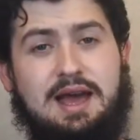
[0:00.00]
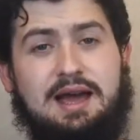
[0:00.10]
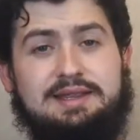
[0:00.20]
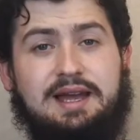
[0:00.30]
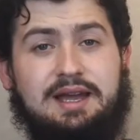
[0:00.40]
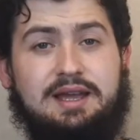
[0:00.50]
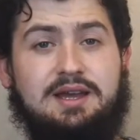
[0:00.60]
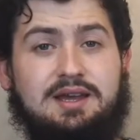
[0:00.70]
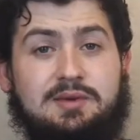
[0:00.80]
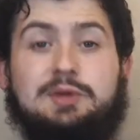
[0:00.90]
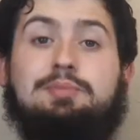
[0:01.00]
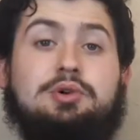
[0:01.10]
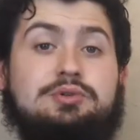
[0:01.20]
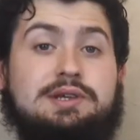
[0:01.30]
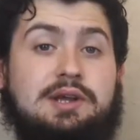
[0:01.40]
adag. So its
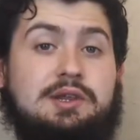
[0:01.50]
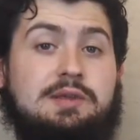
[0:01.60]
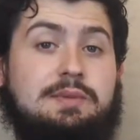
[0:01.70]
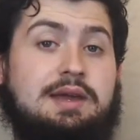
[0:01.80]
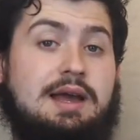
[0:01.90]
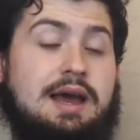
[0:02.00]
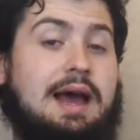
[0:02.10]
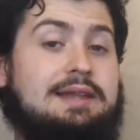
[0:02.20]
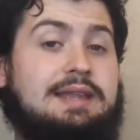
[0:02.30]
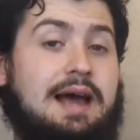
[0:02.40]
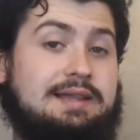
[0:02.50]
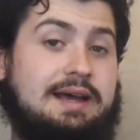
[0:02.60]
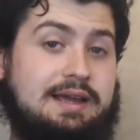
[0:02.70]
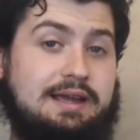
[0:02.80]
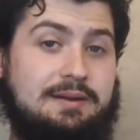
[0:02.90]
plural is going to be ad
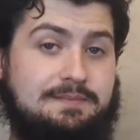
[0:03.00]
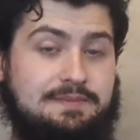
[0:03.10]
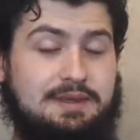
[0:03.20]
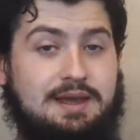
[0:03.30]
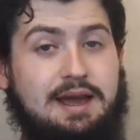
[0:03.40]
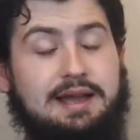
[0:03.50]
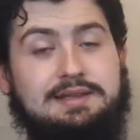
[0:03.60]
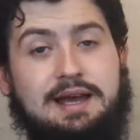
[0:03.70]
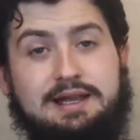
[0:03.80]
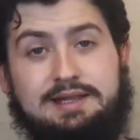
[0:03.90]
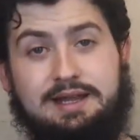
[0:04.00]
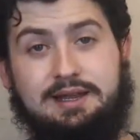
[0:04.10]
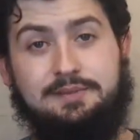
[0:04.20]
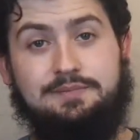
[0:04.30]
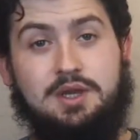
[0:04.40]
adag, ad
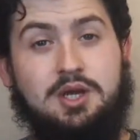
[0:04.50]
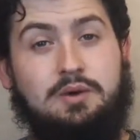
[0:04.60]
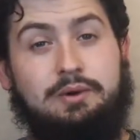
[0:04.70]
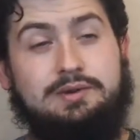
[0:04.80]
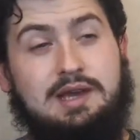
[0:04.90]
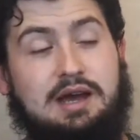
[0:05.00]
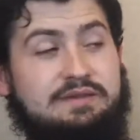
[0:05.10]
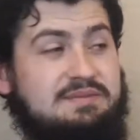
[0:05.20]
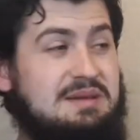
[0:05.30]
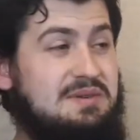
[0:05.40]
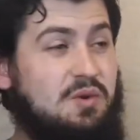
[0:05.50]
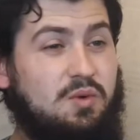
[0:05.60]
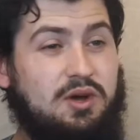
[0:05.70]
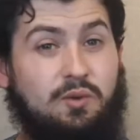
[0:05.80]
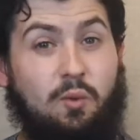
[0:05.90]
adag. We also have maybe the
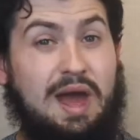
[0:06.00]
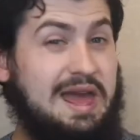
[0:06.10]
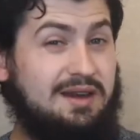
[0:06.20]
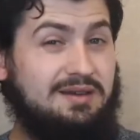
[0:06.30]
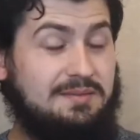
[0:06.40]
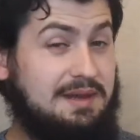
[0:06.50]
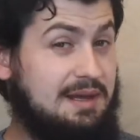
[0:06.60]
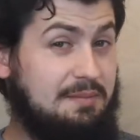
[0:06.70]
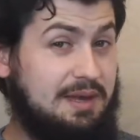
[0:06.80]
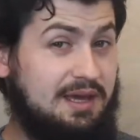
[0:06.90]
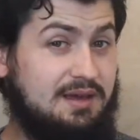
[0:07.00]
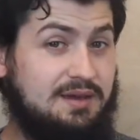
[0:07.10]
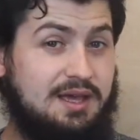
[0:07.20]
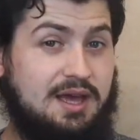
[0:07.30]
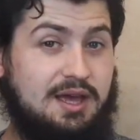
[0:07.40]
word wane, meaning big,
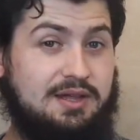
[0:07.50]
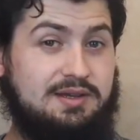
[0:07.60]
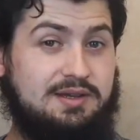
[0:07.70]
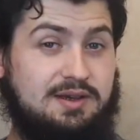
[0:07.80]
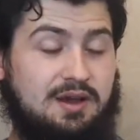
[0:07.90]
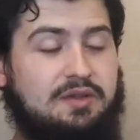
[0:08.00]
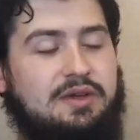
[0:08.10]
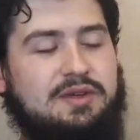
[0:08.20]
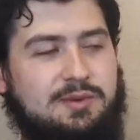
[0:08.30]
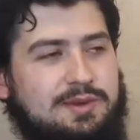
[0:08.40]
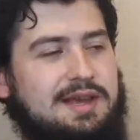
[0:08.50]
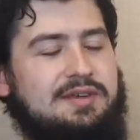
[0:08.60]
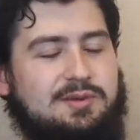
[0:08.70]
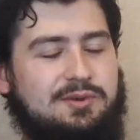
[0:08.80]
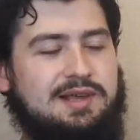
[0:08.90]
and this
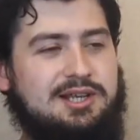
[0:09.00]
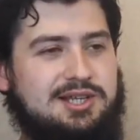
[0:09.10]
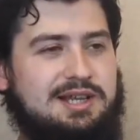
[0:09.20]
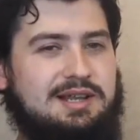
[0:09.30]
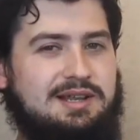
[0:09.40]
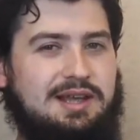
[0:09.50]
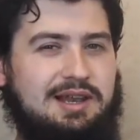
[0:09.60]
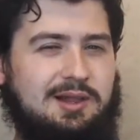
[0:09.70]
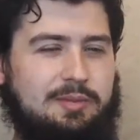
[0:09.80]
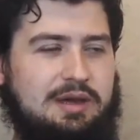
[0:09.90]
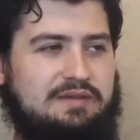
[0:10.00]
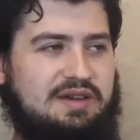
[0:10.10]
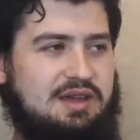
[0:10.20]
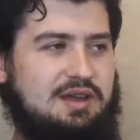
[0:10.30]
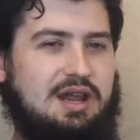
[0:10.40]
one's actually a little bit of
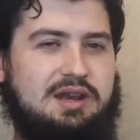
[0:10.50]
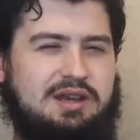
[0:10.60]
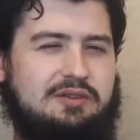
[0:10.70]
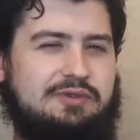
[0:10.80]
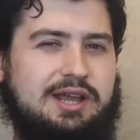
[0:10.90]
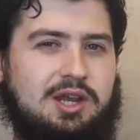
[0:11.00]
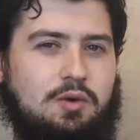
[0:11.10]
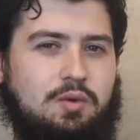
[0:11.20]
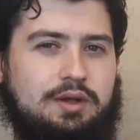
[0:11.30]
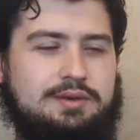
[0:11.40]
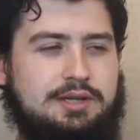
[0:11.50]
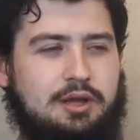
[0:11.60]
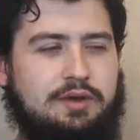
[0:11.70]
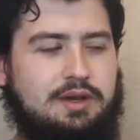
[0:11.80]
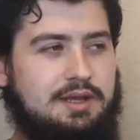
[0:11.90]
an irregular one. You
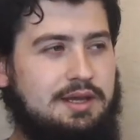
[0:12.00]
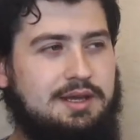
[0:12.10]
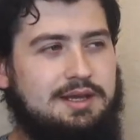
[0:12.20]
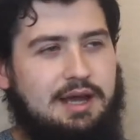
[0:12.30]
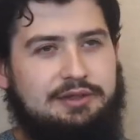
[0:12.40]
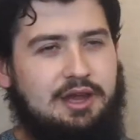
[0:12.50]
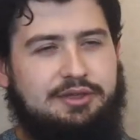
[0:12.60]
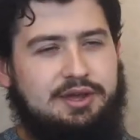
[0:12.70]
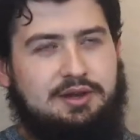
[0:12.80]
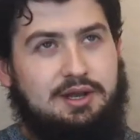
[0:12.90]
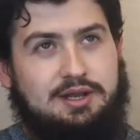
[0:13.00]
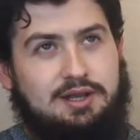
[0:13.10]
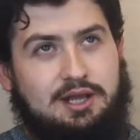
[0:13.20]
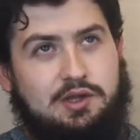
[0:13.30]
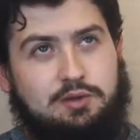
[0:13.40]
know that I think
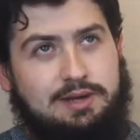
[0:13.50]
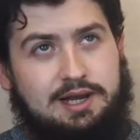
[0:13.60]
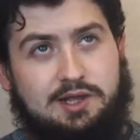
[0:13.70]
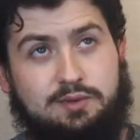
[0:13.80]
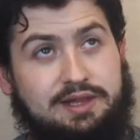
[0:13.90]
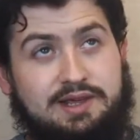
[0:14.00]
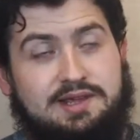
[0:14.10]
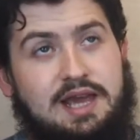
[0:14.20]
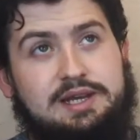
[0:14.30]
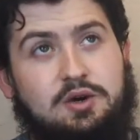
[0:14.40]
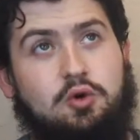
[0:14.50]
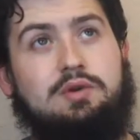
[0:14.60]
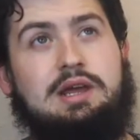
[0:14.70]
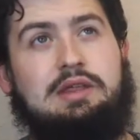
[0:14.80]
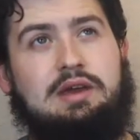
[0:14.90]
like Somalis, when they said it
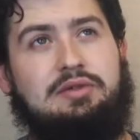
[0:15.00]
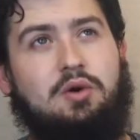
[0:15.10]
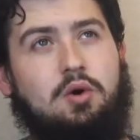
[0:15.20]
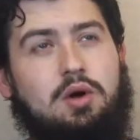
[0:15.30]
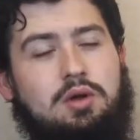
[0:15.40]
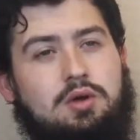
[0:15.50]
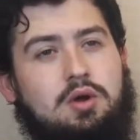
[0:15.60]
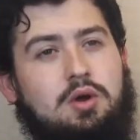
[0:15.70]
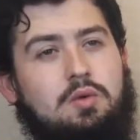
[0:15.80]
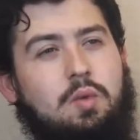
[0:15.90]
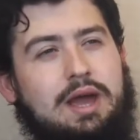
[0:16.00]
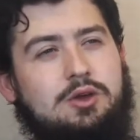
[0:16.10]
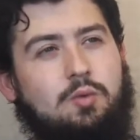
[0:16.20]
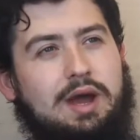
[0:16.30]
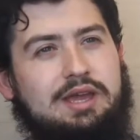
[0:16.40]
orally, they thought
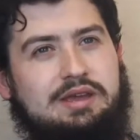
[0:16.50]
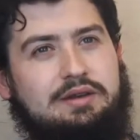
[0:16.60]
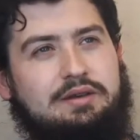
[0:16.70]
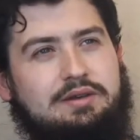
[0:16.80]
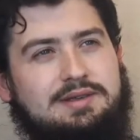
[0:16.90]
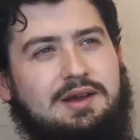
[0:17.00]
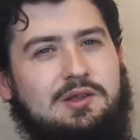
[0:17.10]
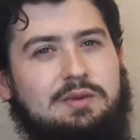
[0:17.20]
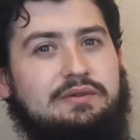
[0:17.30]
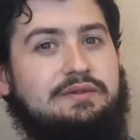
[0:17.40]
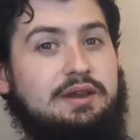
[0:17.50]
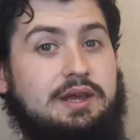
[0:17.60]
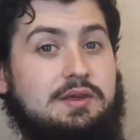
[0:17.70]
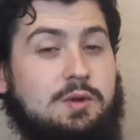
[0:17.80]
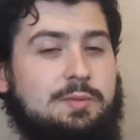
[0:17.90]
Wane sounds a bit
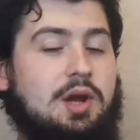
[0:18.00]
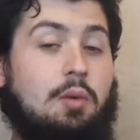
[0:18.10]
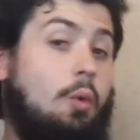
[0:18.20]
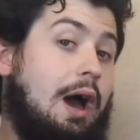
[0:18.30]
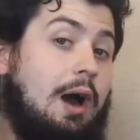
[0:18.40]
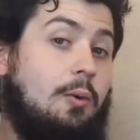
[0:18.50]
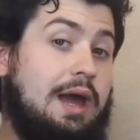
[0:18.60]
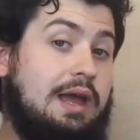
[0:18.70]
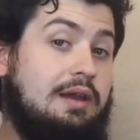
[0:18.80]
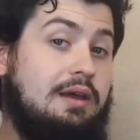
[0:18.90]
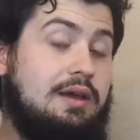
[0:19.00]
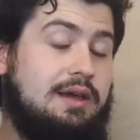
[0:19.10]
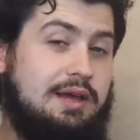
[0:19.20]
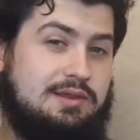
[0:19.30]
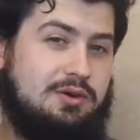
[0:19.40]
funny, so it's become Wayne.
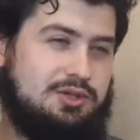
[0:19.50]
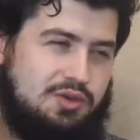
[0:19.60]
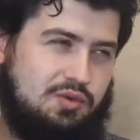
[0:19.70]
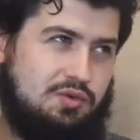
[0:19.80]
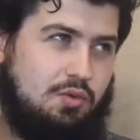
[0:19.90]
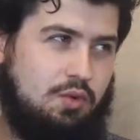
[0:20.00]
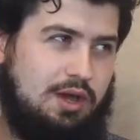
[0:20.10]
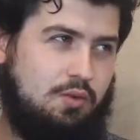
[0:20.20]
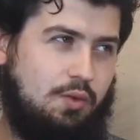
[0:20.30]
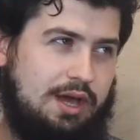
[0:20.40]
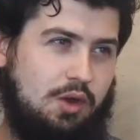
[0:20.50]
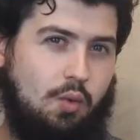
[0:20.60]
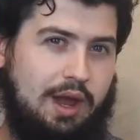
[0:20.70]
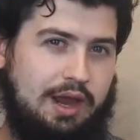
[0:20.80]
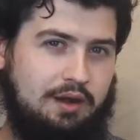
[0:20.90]
It's not just
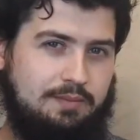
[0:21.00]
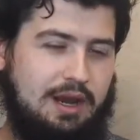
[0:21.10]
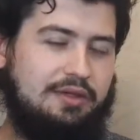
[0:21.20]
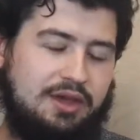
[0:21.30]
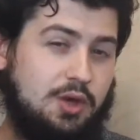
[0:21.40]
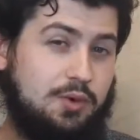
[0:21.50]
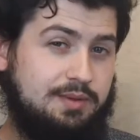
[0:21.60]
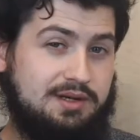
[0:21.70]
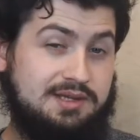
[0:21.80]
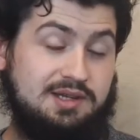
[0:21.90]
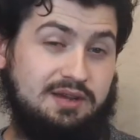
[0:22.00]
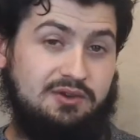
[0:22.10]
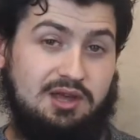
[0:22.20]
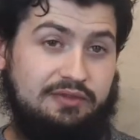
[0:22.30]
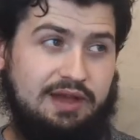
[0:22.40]
Wayne, but I think you would be understood if
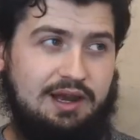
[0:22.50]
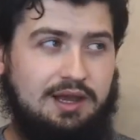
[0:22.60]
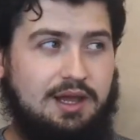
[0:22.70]
you said that.